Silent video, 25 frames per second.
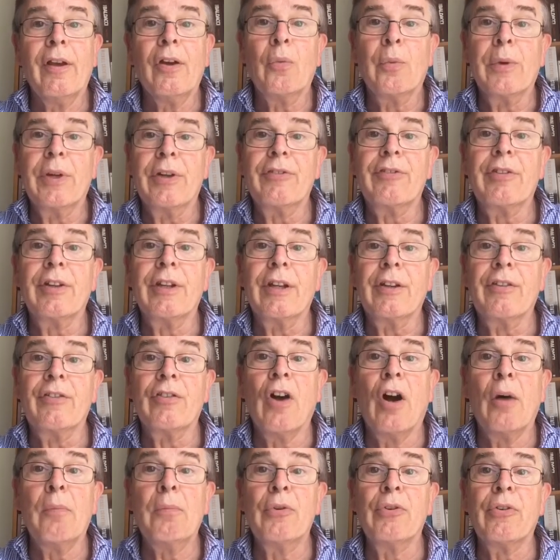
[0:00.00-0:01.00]
We see
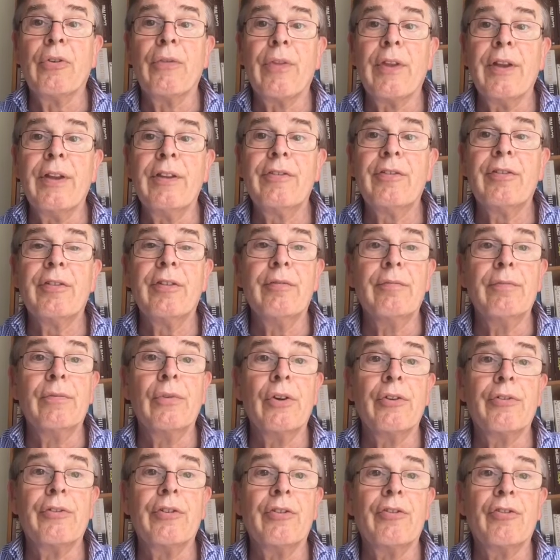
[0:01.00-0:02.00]
examples of this in
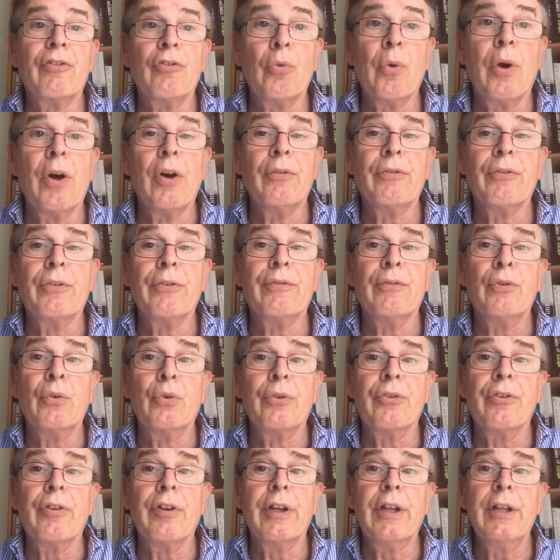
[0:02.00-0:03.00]
verses 12 to
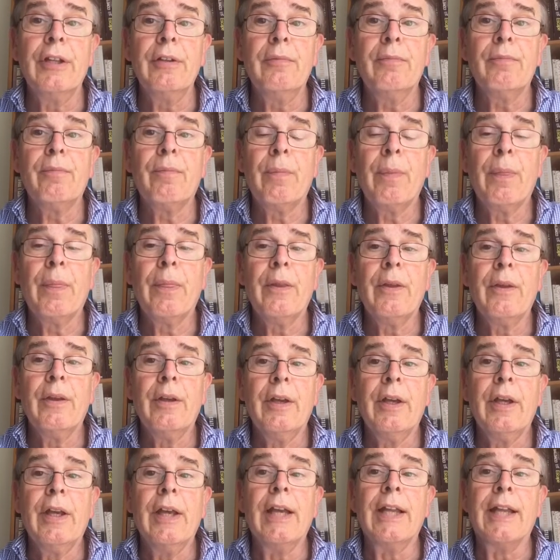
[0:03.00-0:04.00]
14,
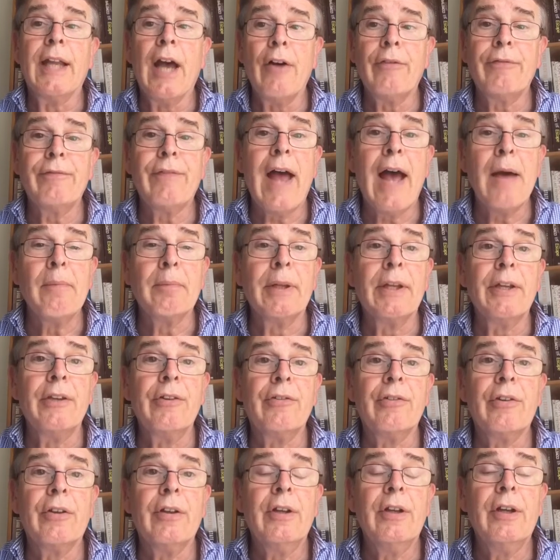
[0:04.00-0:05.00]
in our
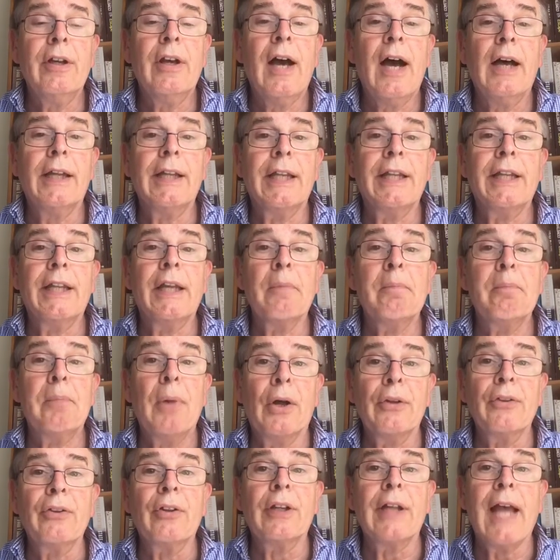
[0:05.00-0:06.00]
families and in the
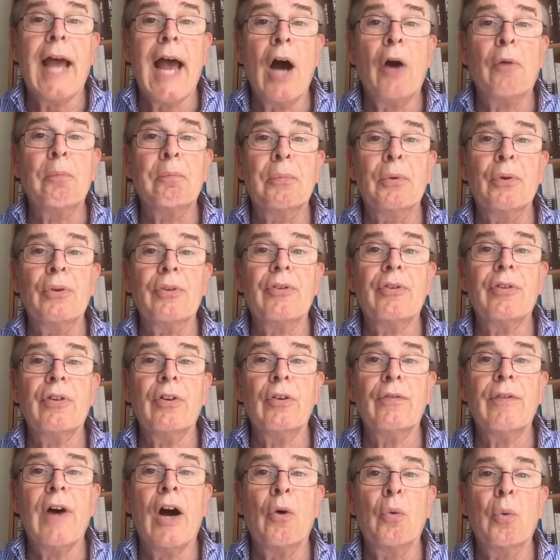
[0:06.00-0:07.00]
abundant output
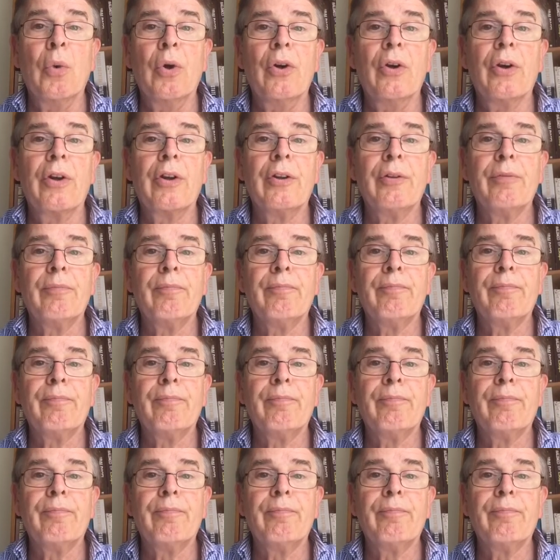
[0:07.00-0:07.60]
of our work.